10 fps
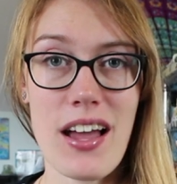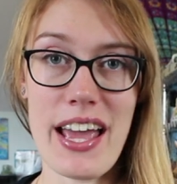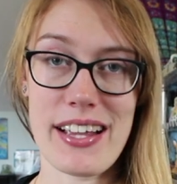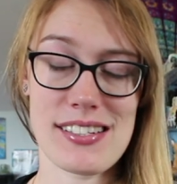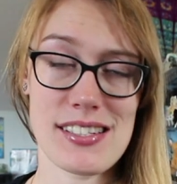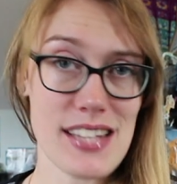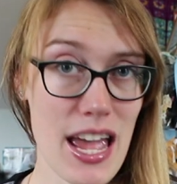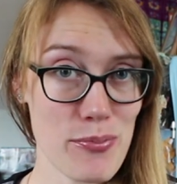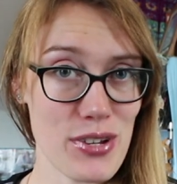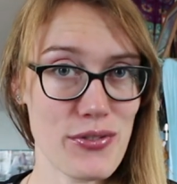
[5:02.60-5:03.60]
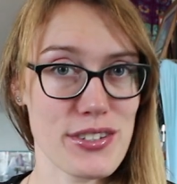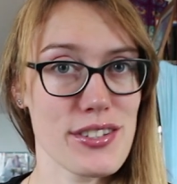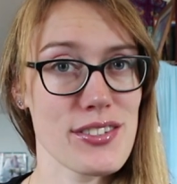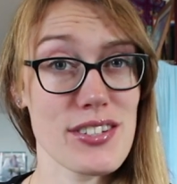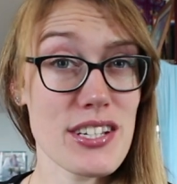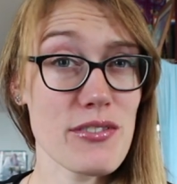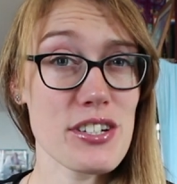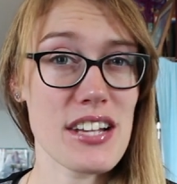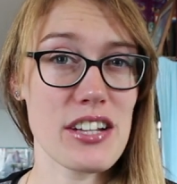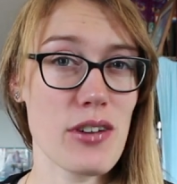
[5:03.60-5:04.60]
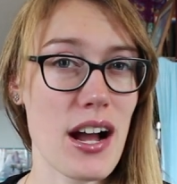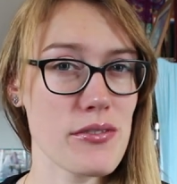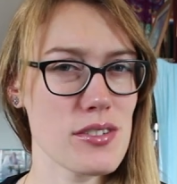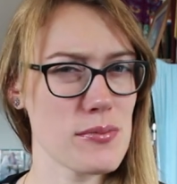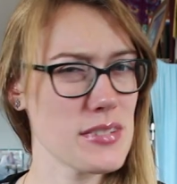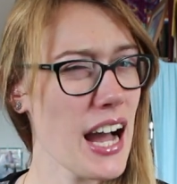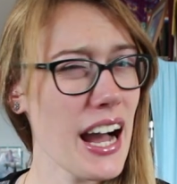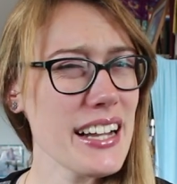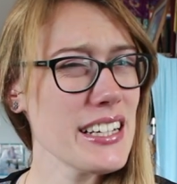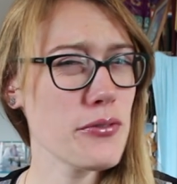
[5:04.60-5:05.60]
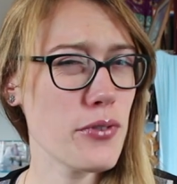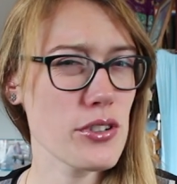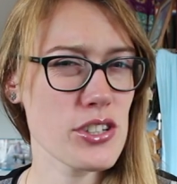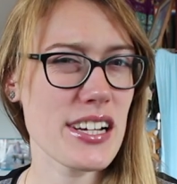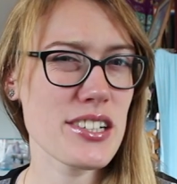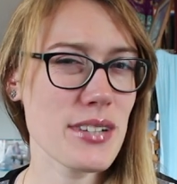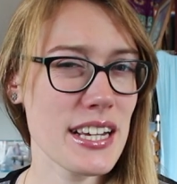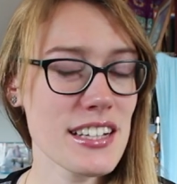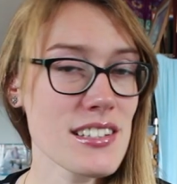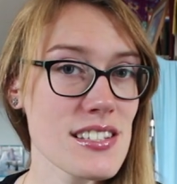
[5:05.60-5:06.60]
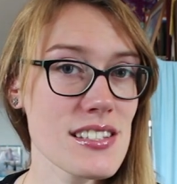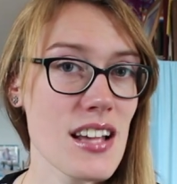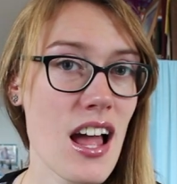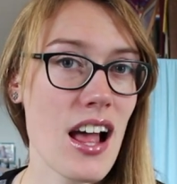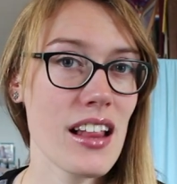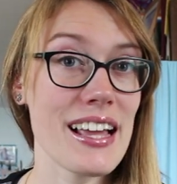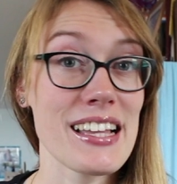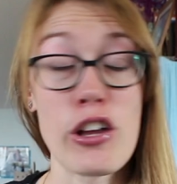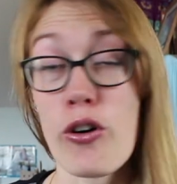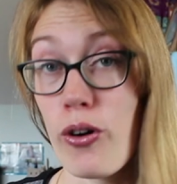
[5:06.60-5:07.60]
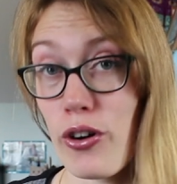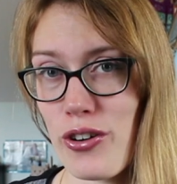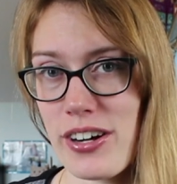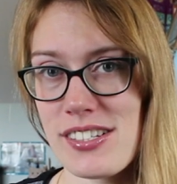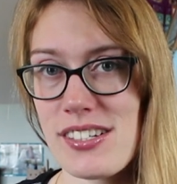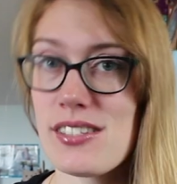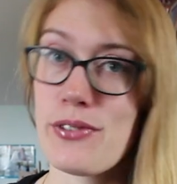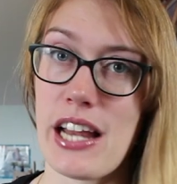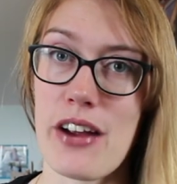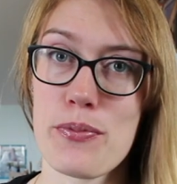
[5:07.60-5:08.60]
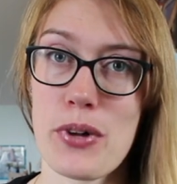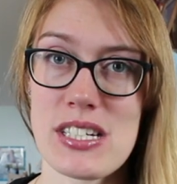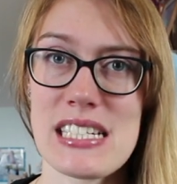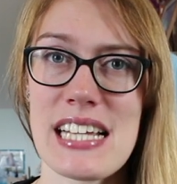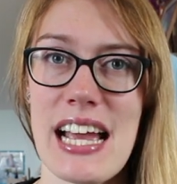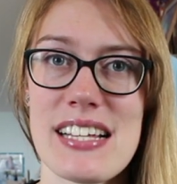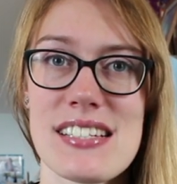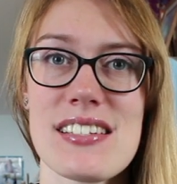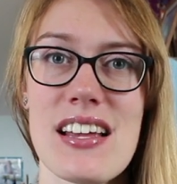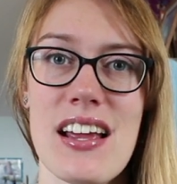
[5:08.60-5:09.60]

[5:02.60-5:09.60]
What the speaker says: except if it's a series and you have some tiny foreshadowed hints, like the Horcruxes in Harry Potter's case.